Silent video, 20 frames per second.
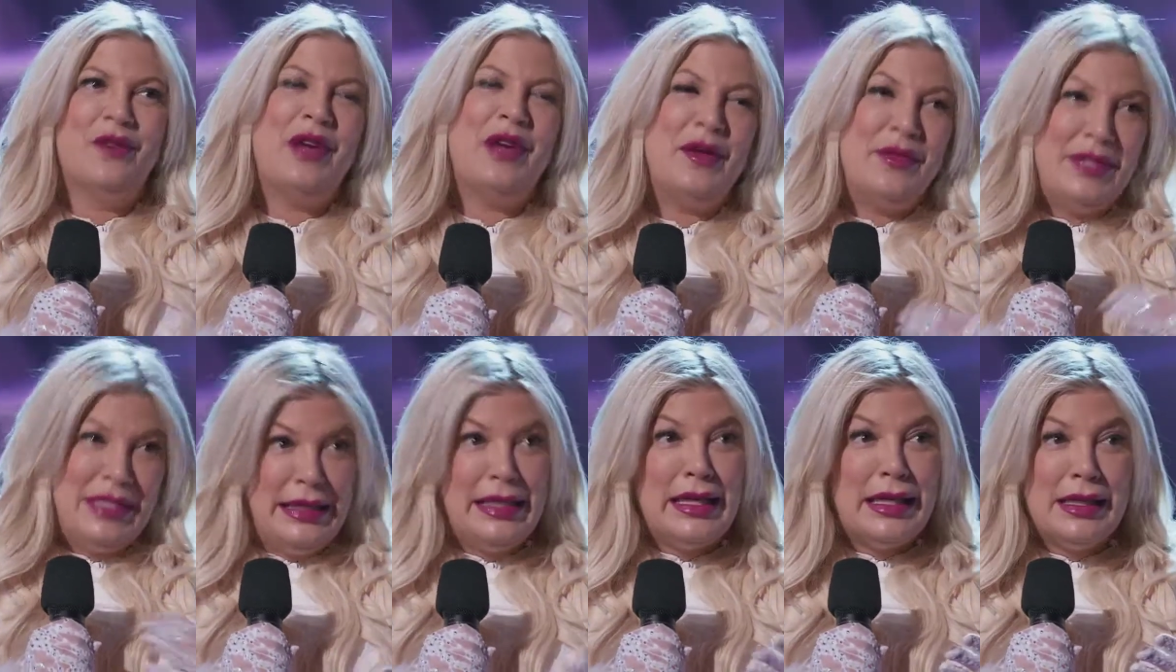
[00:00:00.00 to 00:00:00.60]
When I
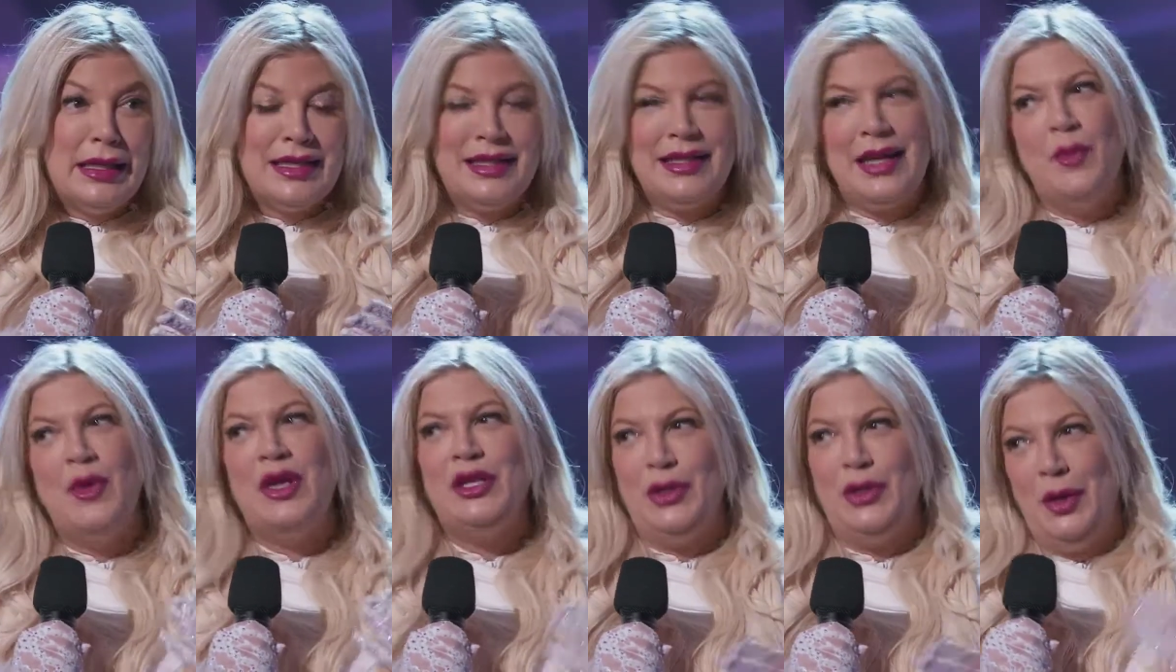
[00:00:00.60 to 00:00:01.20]
was little,
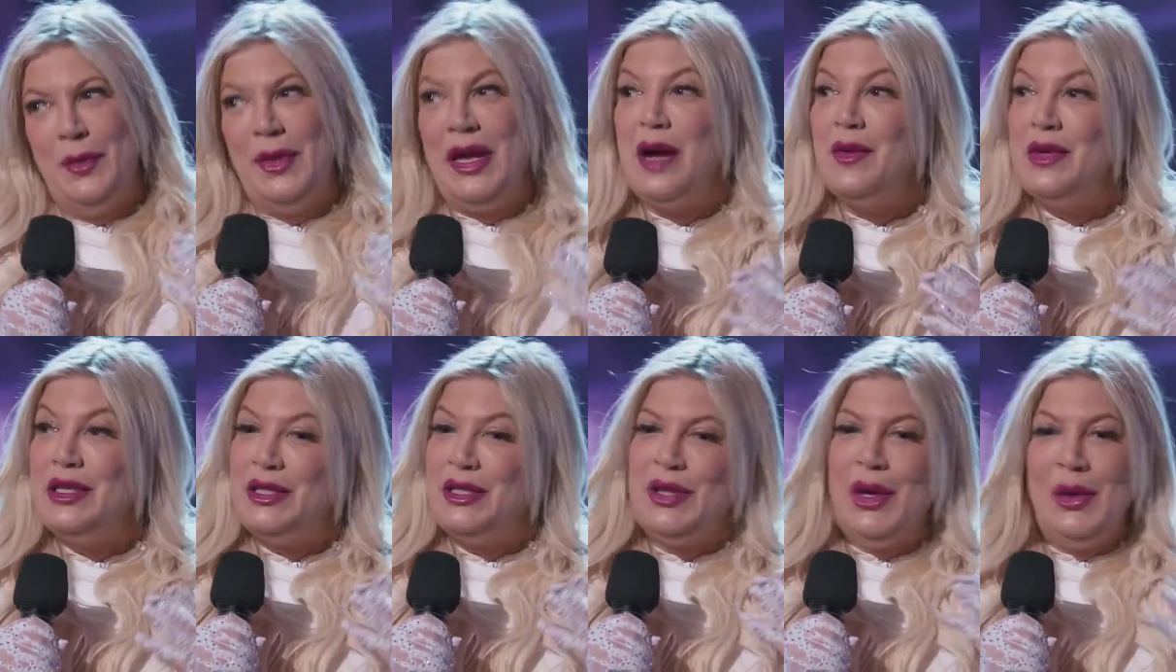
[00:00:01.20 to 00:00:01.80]
someone told me I
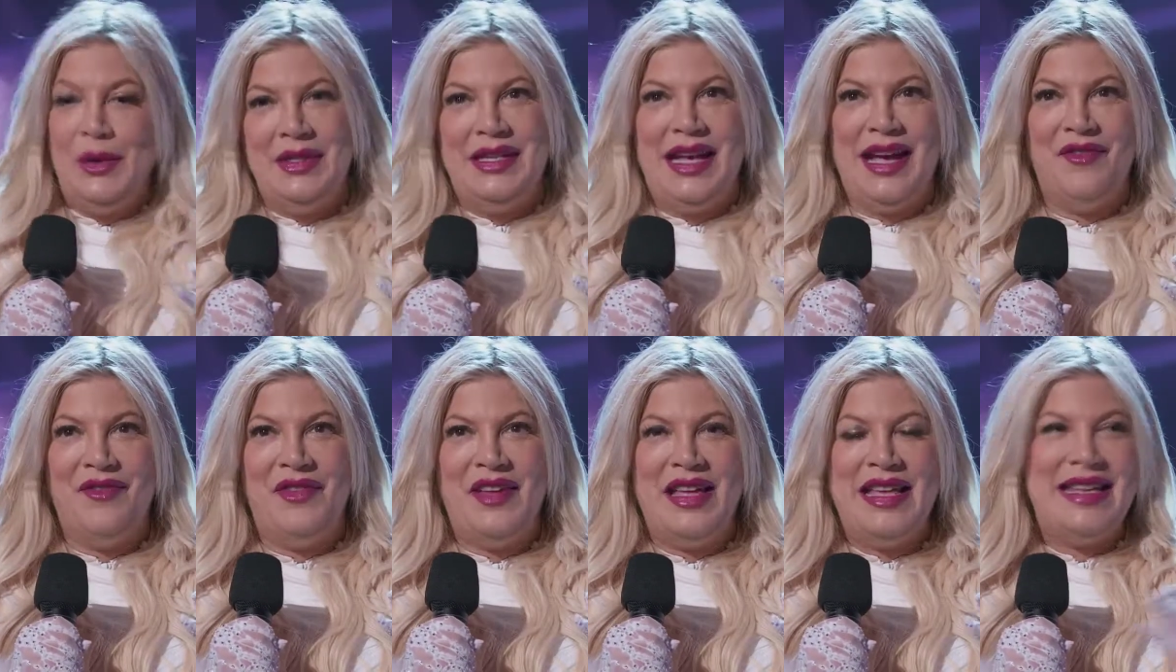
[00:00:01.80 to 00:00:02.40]
was tone
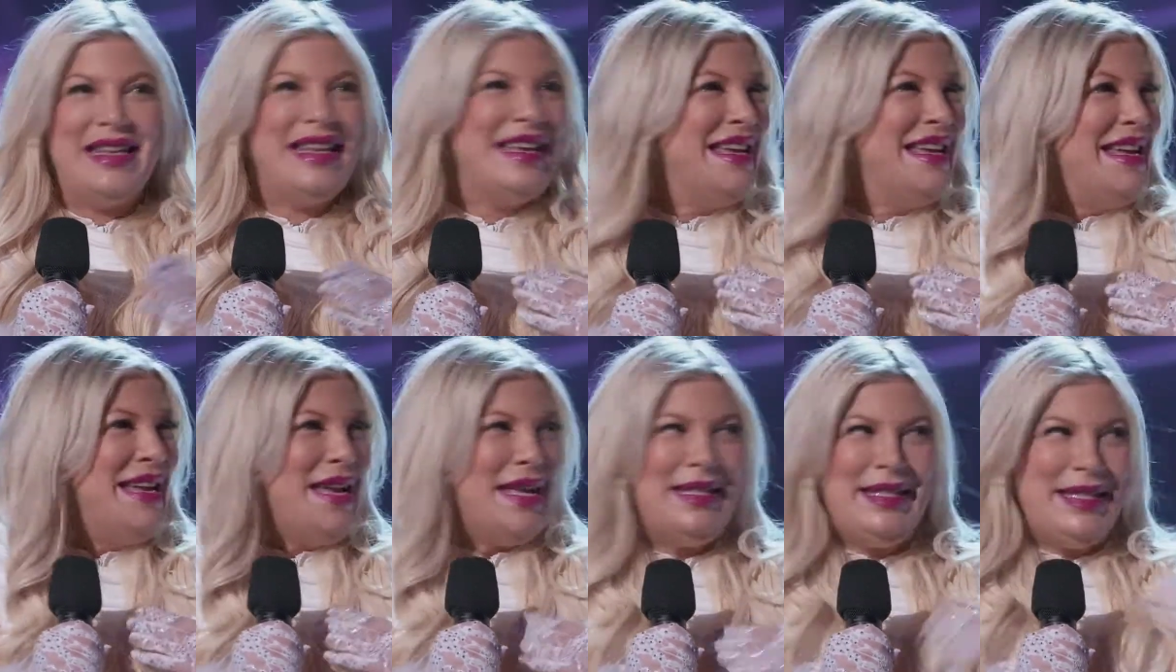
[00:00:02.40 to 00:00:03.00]
deaf, and
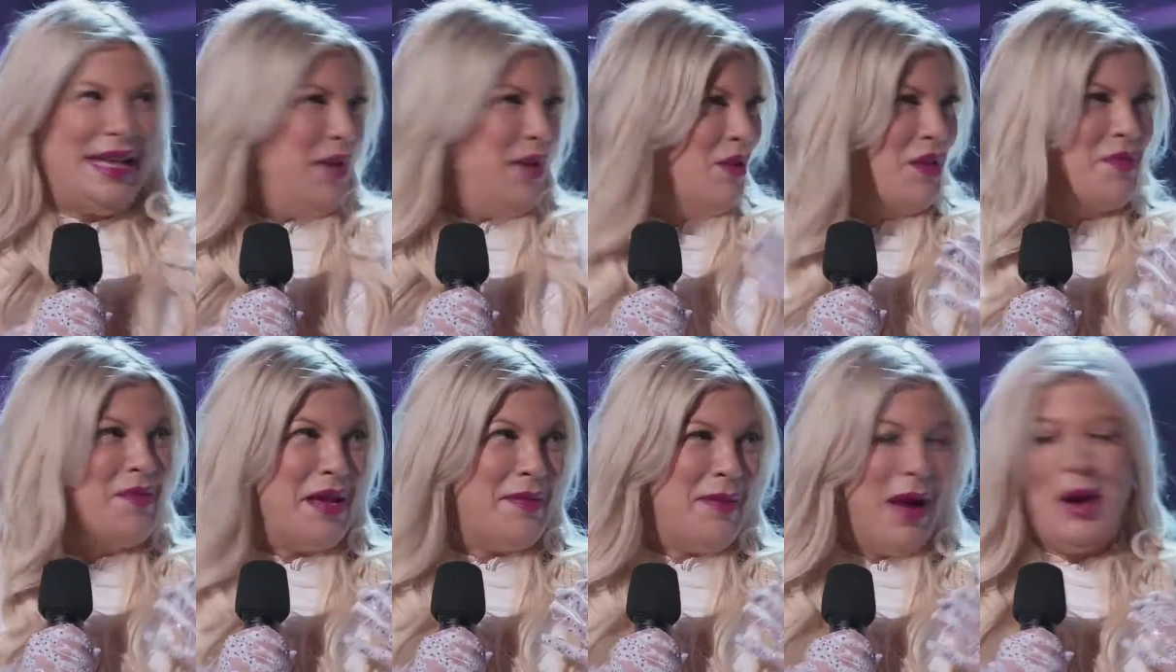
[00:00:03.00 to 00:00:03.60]
it stayed with
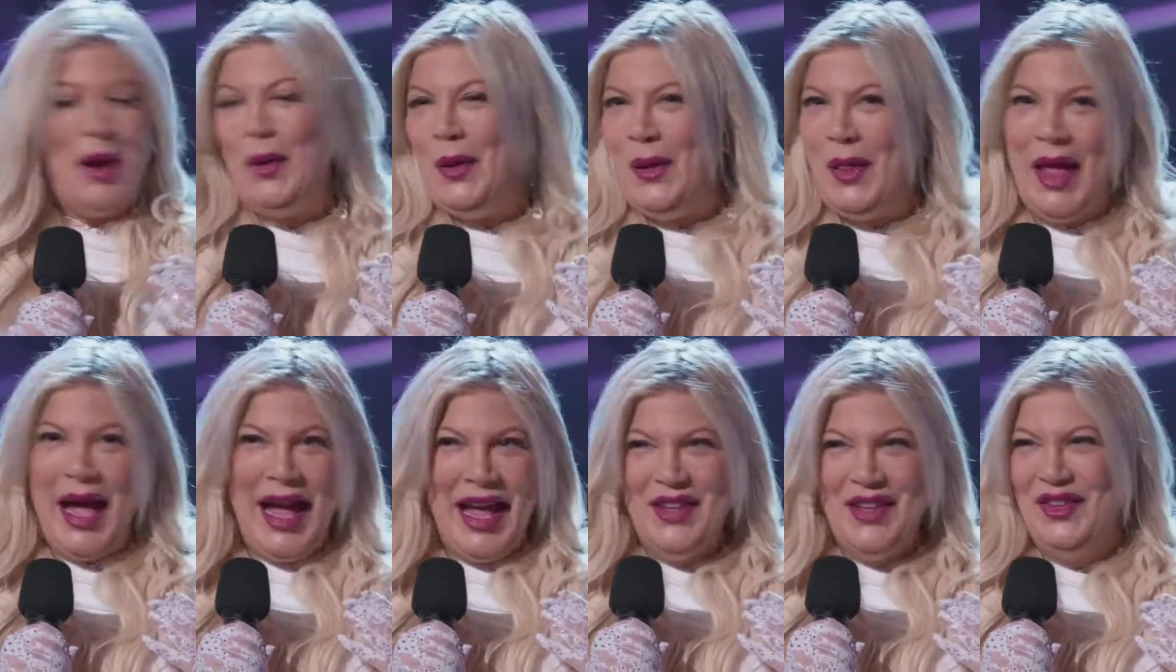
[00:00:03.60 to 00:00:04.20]
me my whole
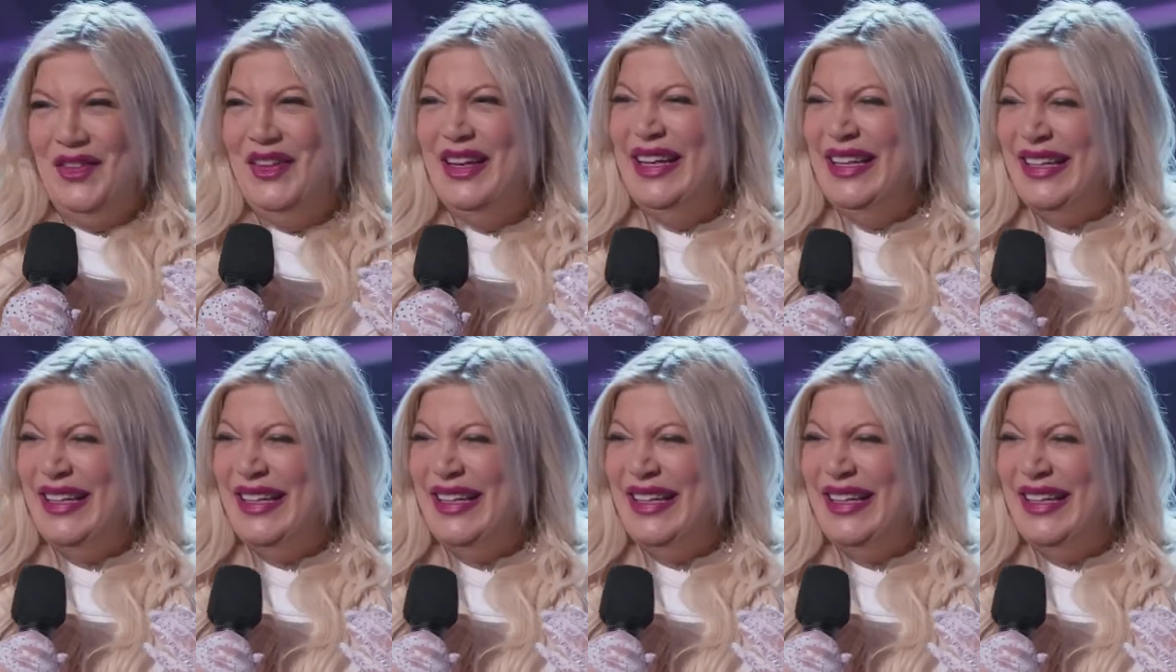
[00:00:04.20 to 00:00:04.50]
life.